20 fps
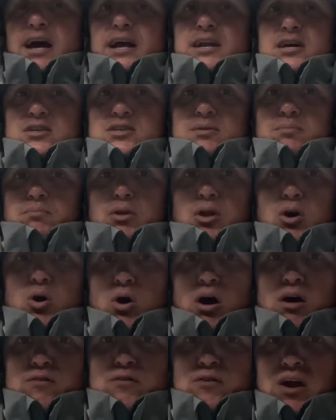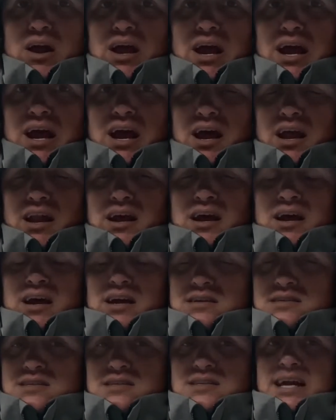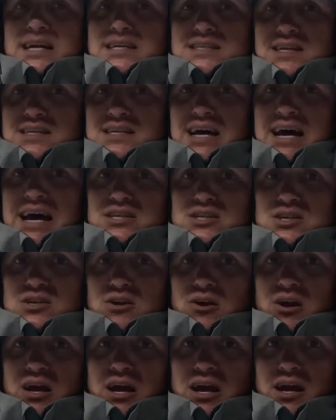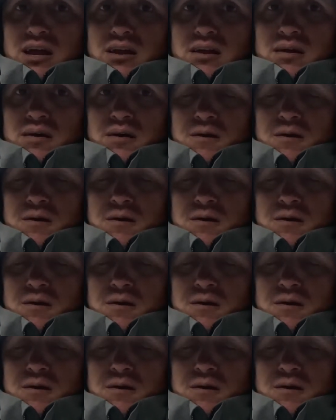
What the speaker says: It doesn't blow off your head. It stays attached to your head.